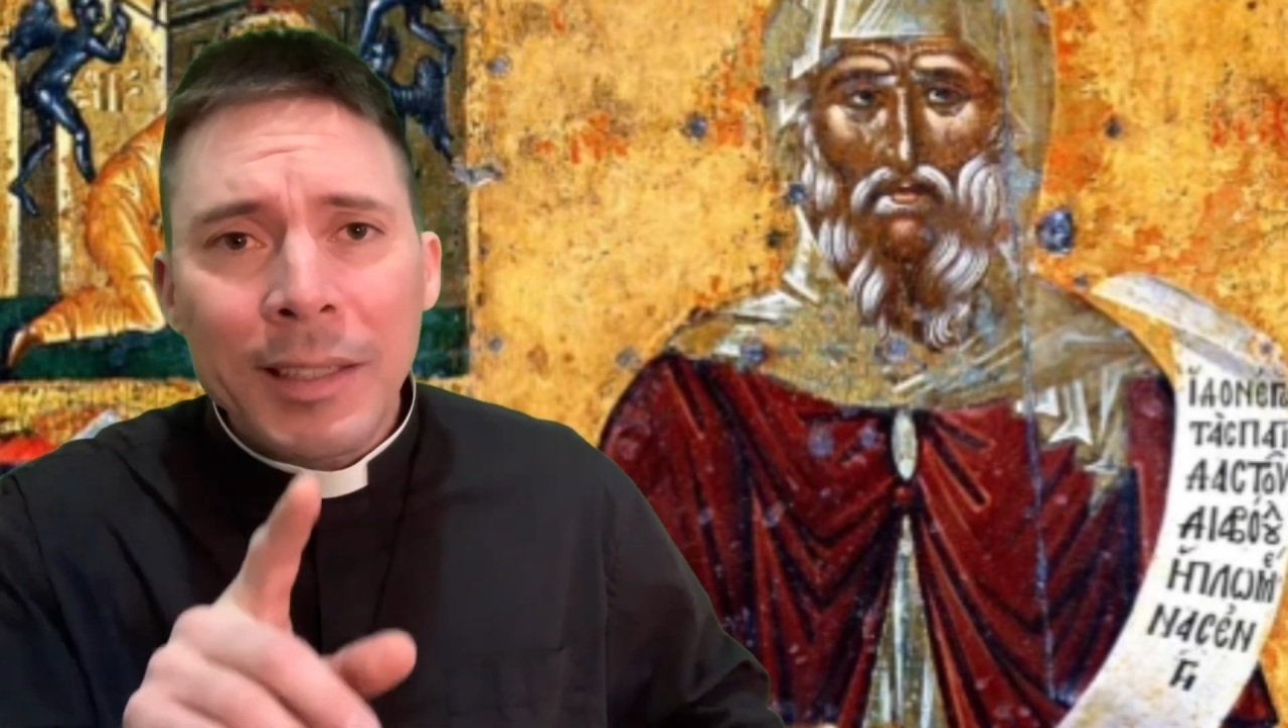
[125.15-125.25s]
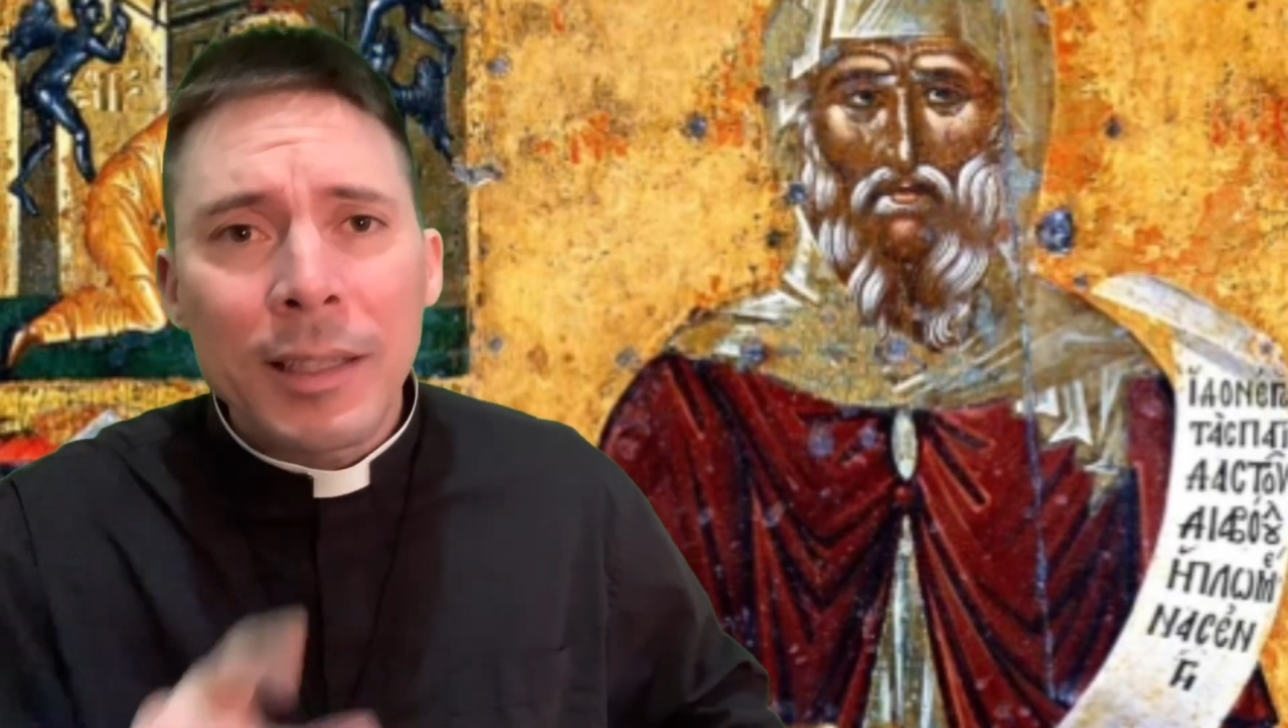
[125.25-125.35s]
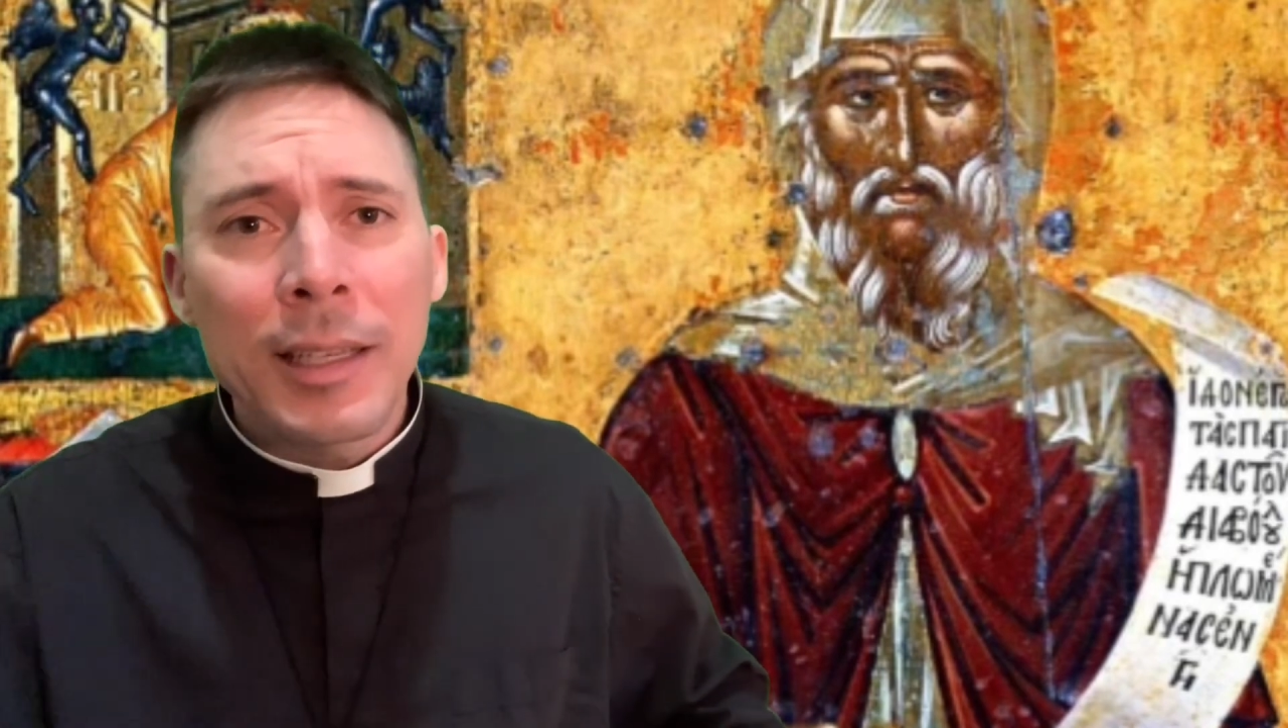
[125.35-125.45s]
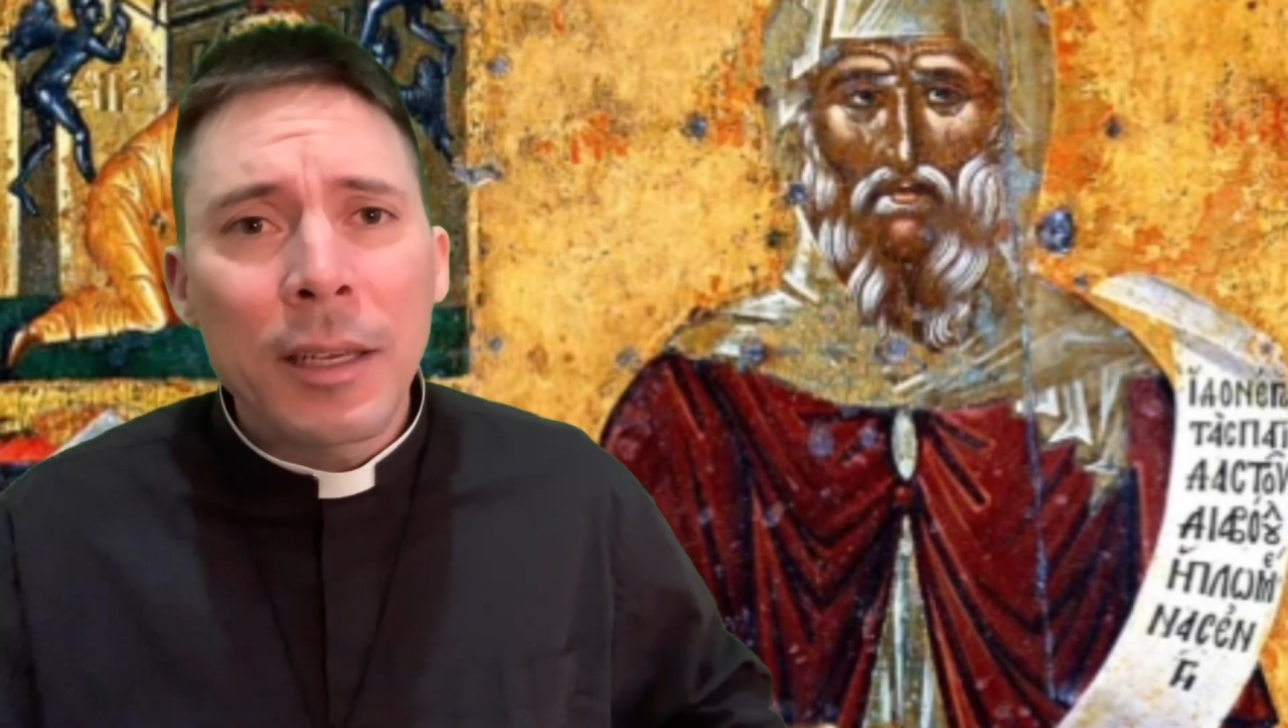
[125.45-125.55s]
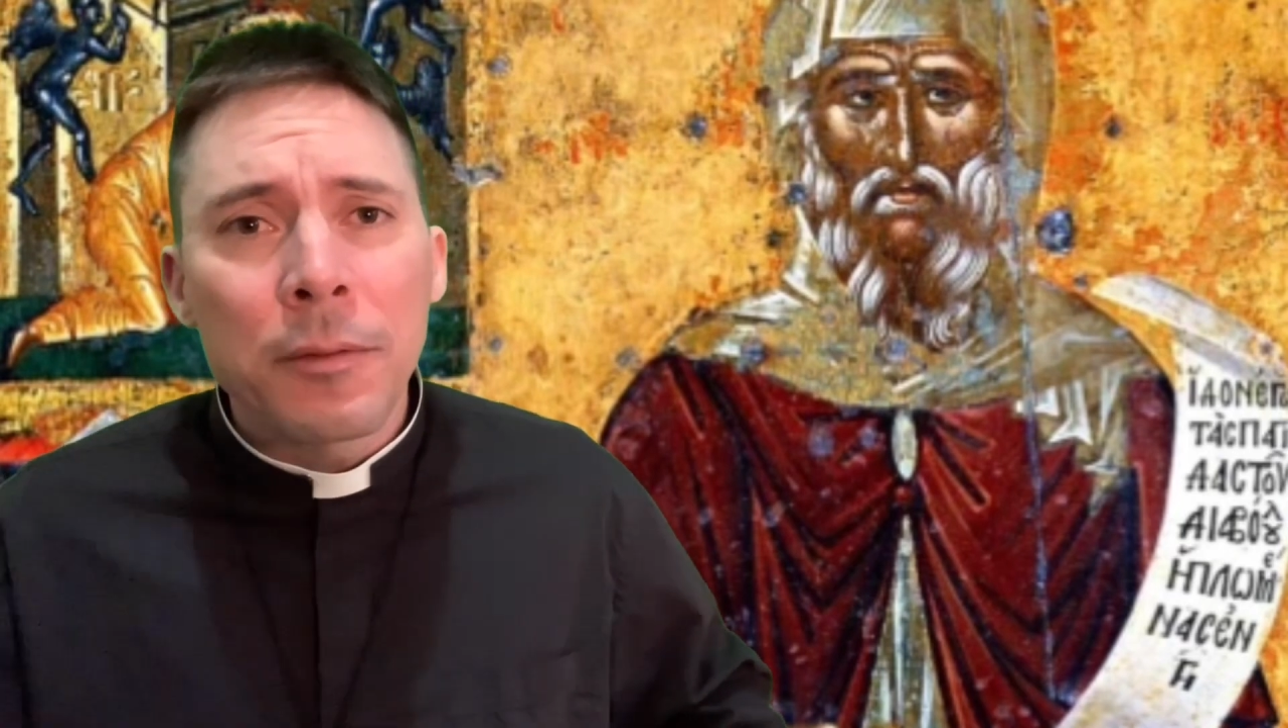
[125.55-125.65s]

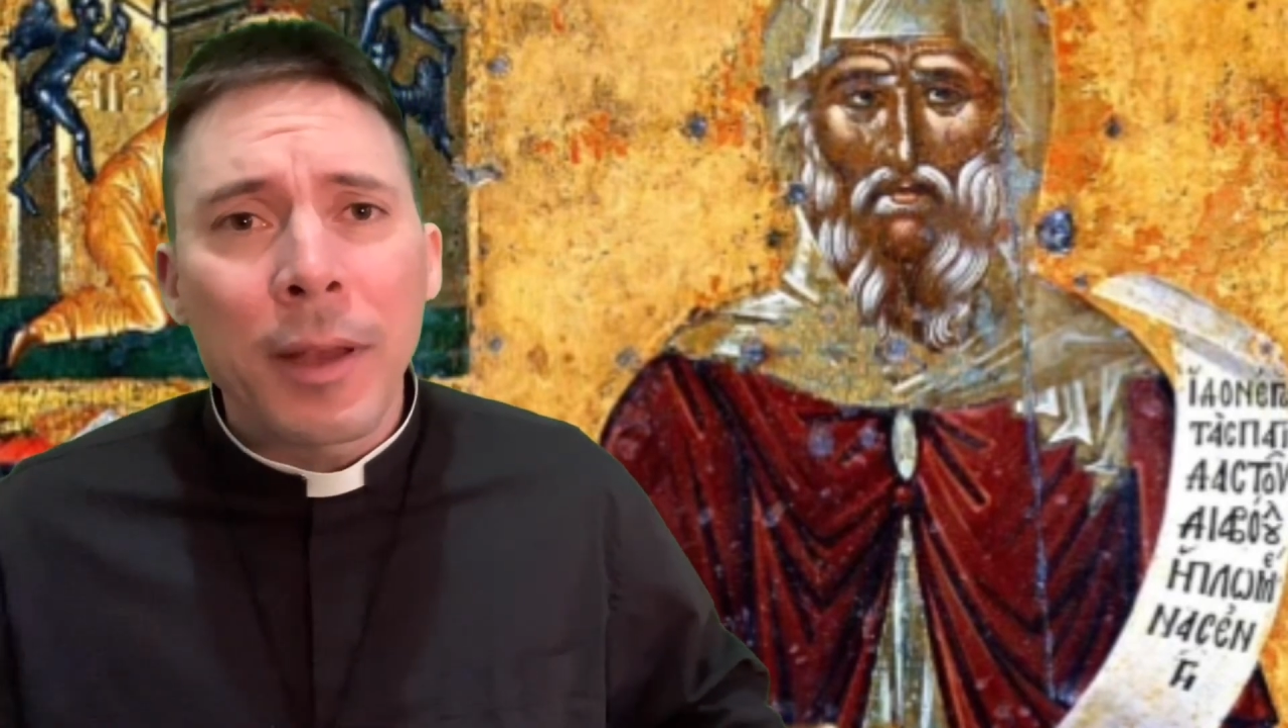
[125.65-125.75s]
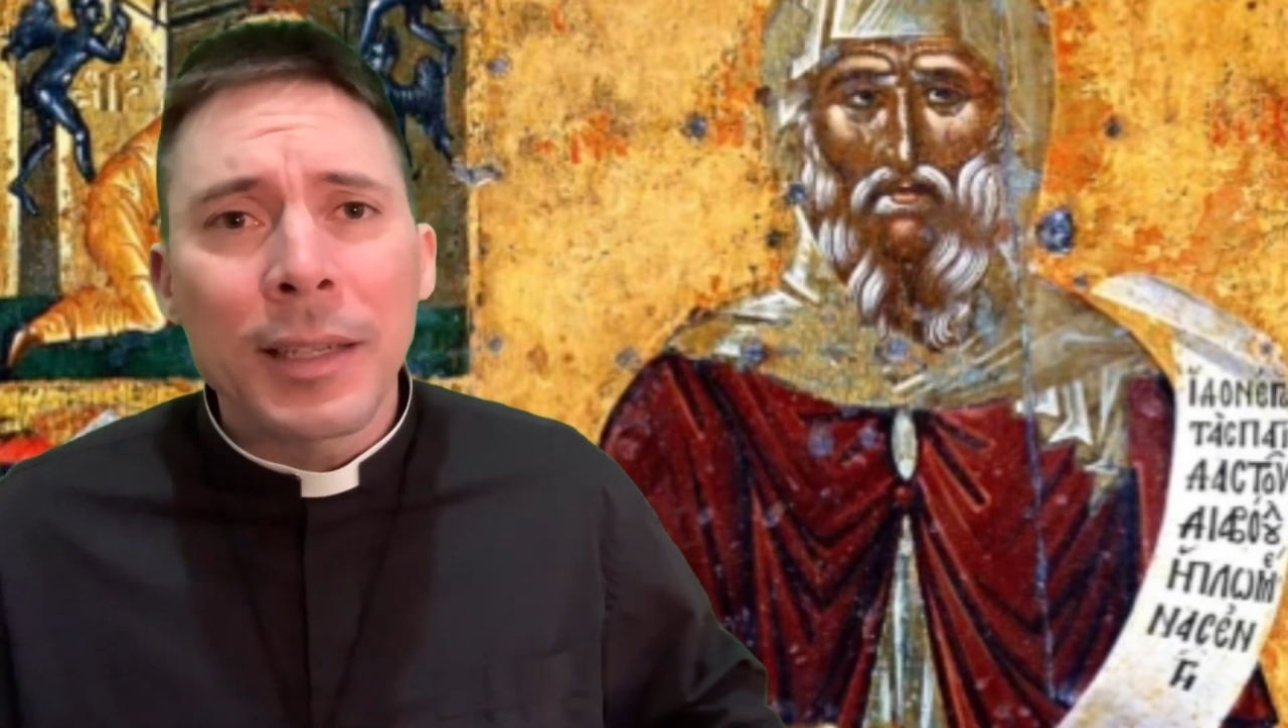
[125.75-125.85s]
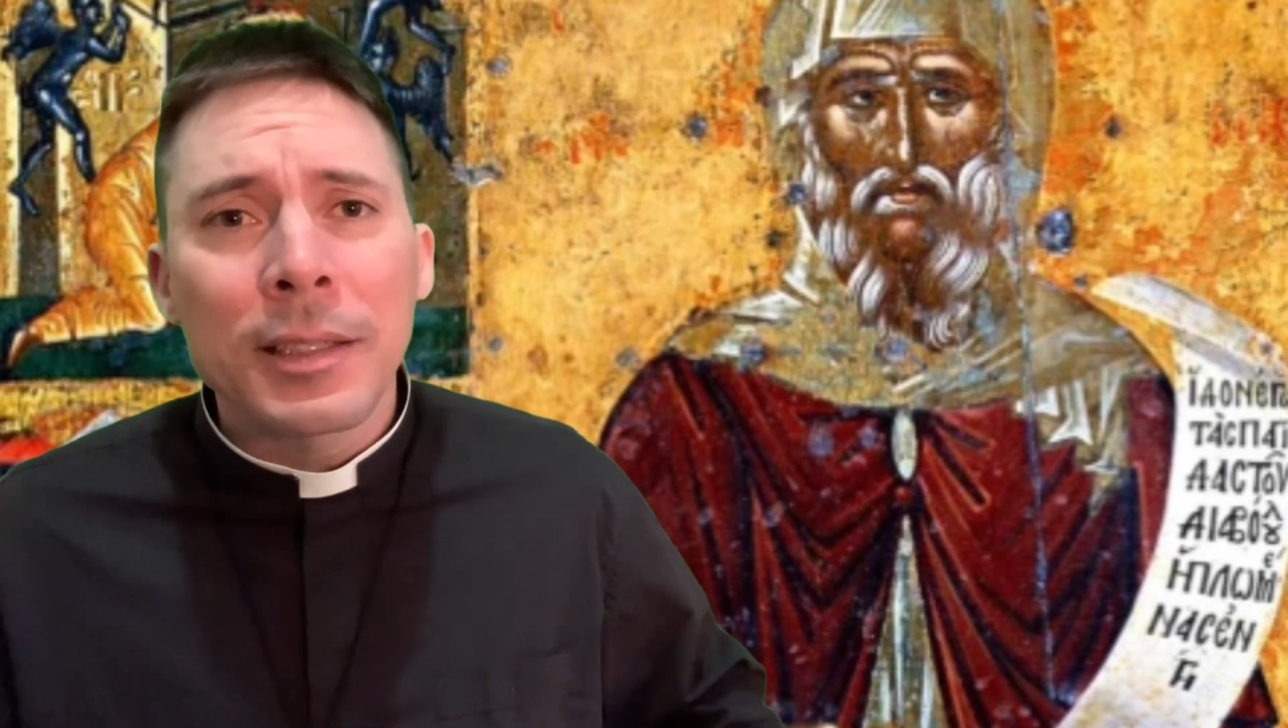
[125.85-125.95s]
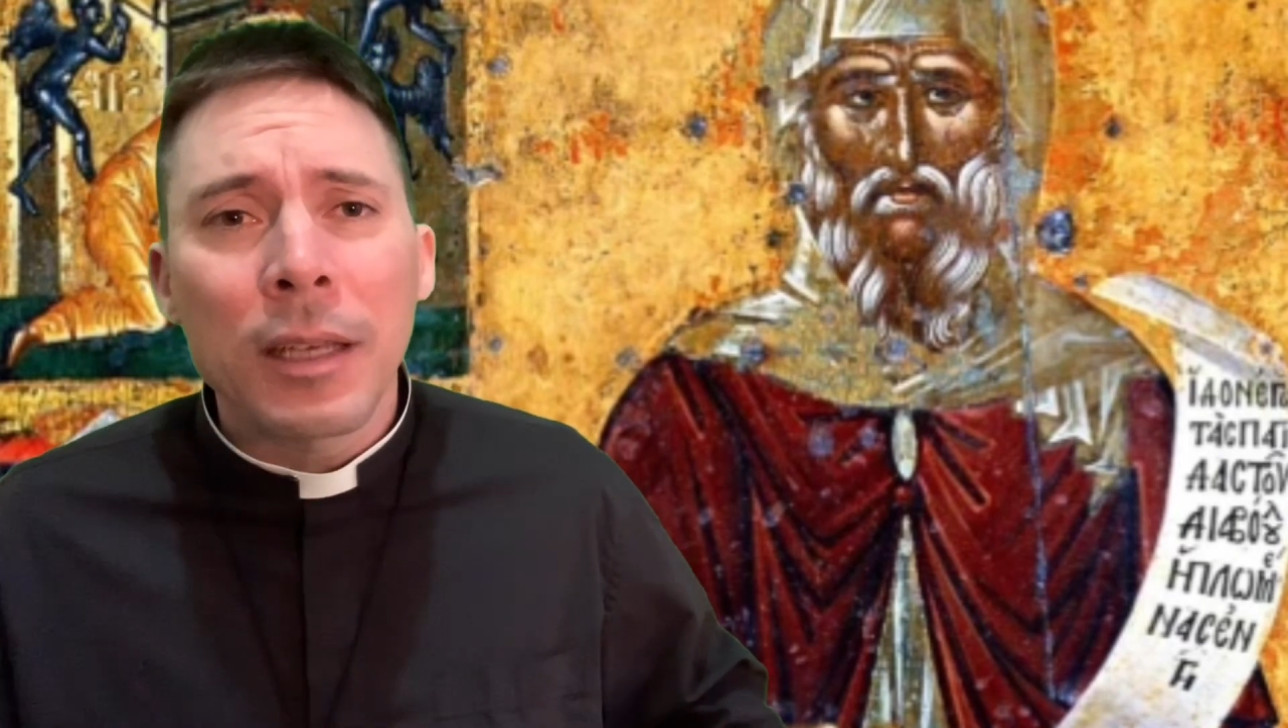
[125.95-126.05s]
the events